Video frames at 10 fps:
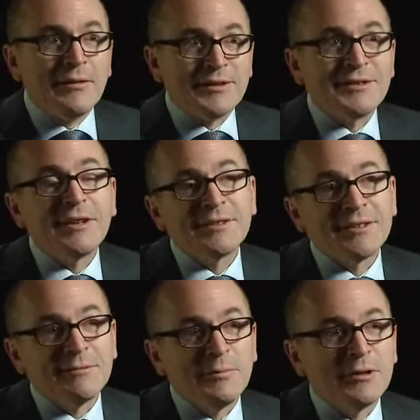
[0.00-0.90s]
the
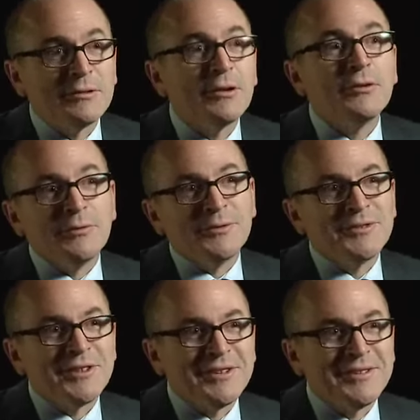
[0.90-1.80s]
citizen will
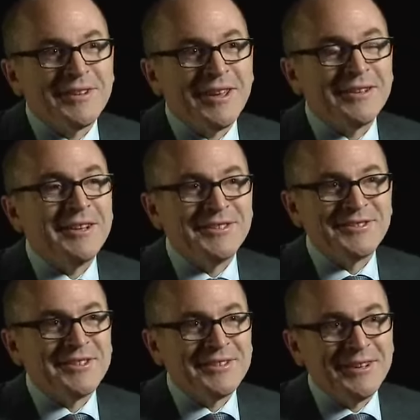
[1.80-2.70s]
lose, at
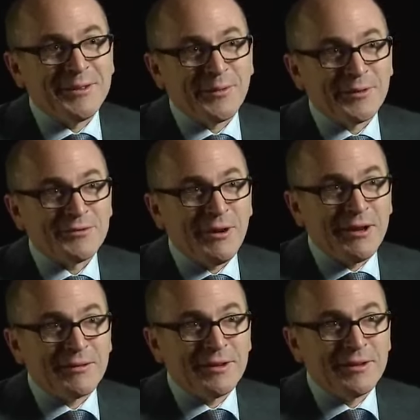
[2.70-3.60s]
least in the first
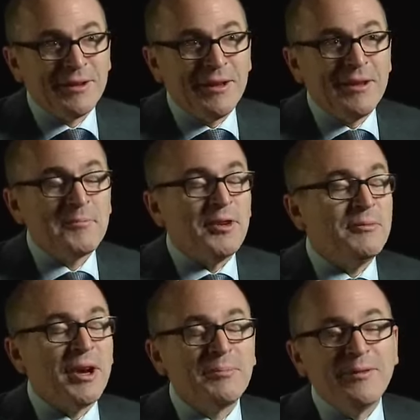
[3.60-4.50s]
round.
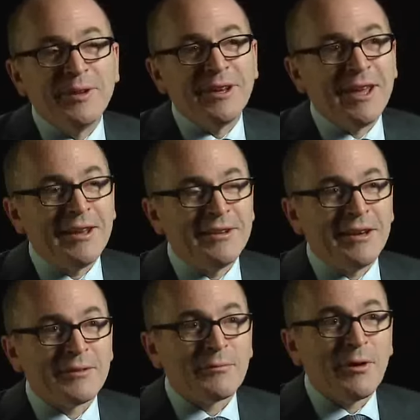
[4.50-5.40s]
You might be vindicated
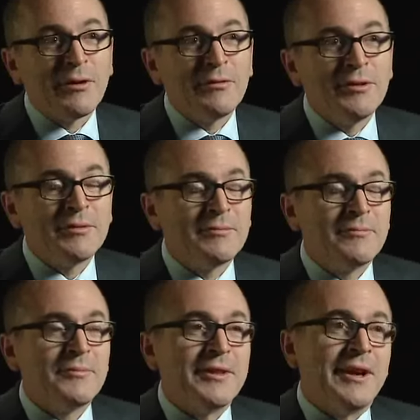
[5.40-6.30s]
down the road,
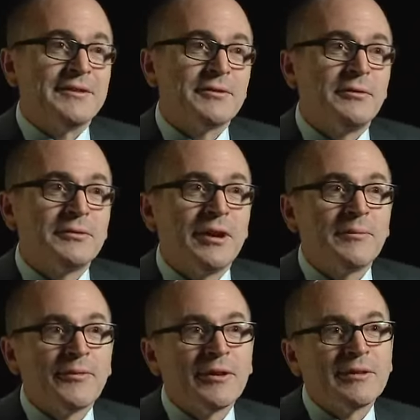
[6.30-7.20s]
but that's cold
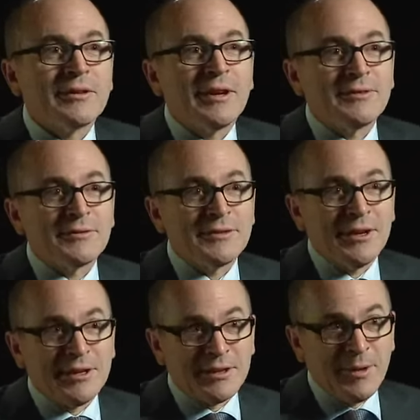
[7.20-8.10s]
comfort as you're
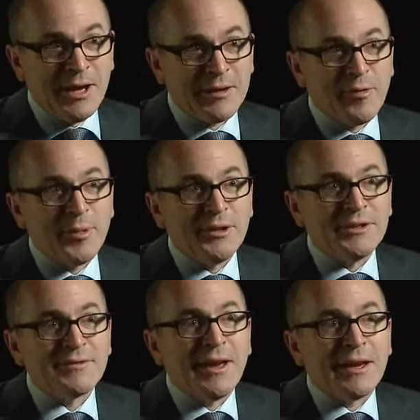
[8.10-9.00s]
sitting in the back of a
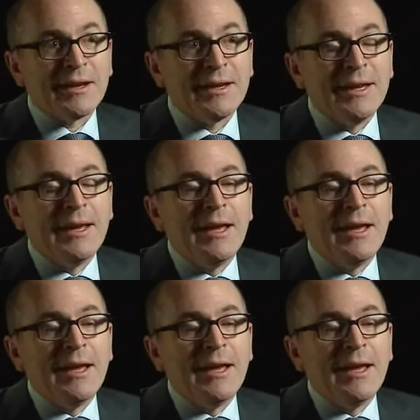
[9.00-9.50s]
police van.